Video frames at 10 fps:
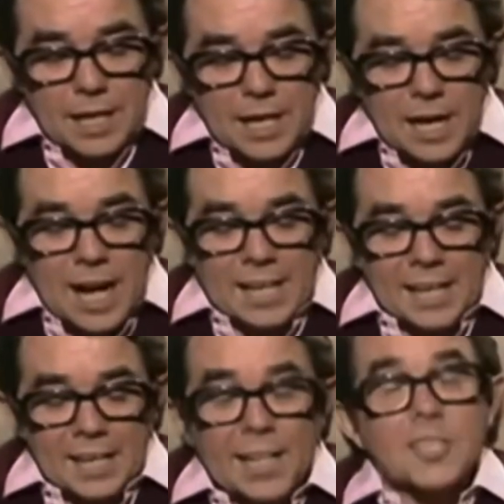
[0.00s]
I
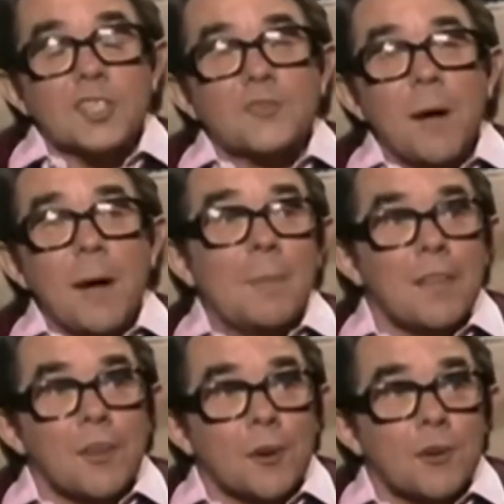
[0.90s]
get letters from my
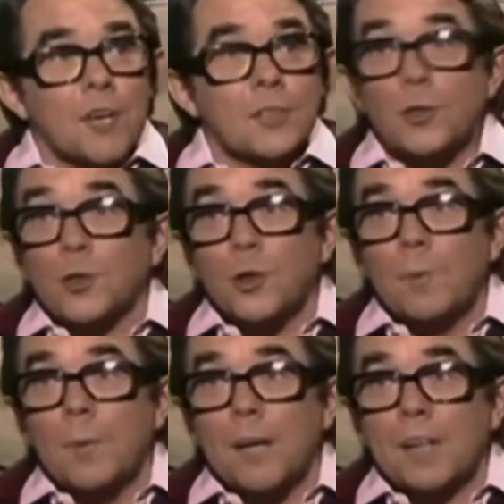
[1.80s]
mother addressed to whom
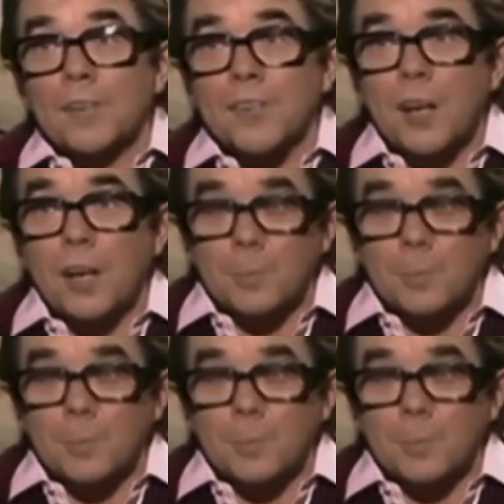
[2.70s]
it may concern.